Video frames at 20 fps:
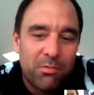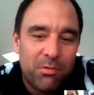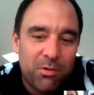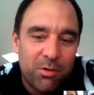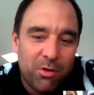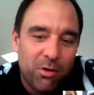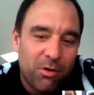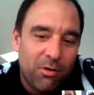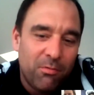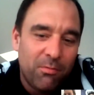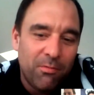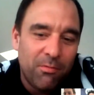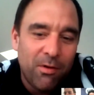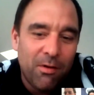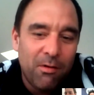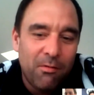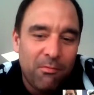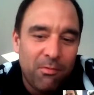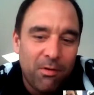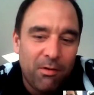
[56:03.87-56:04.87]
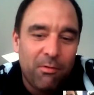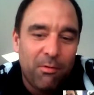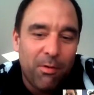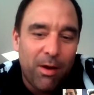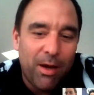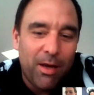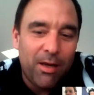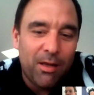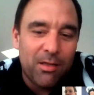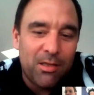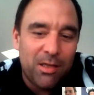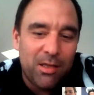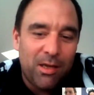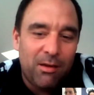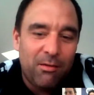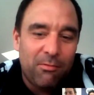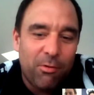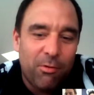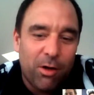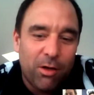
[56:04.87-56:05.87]
So we will wait and
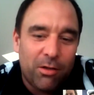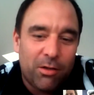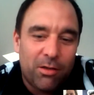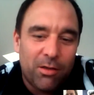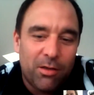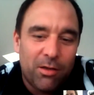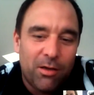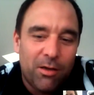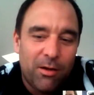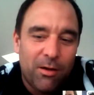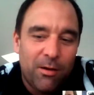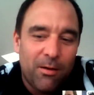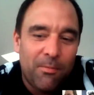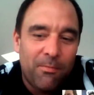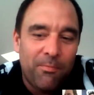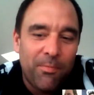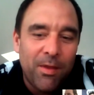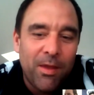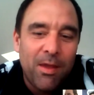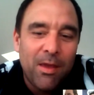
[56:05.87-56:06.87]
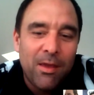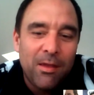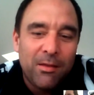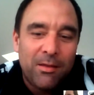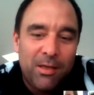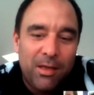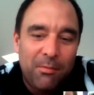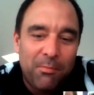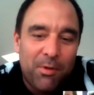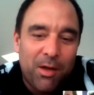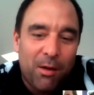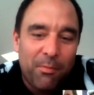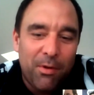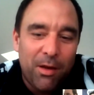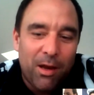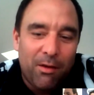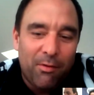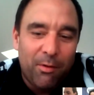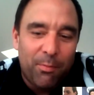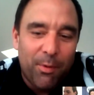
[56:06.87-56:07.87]
see what team
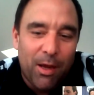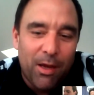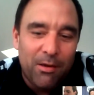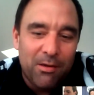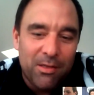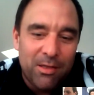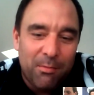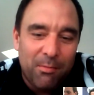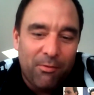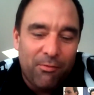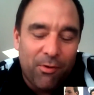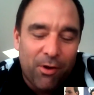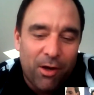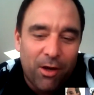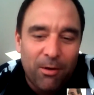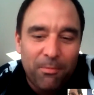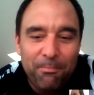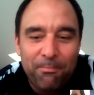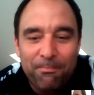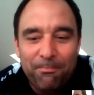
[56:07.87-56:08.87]
Camilla will play in the semi-final.